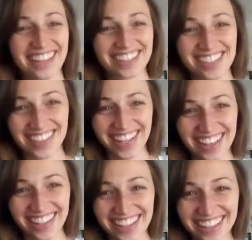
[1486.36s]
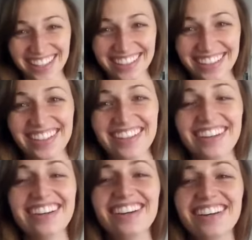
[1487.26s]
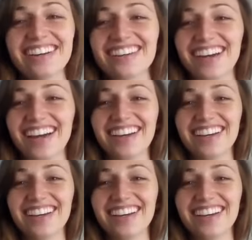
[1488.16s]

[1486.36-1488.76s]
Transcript: That's what I think. Okay.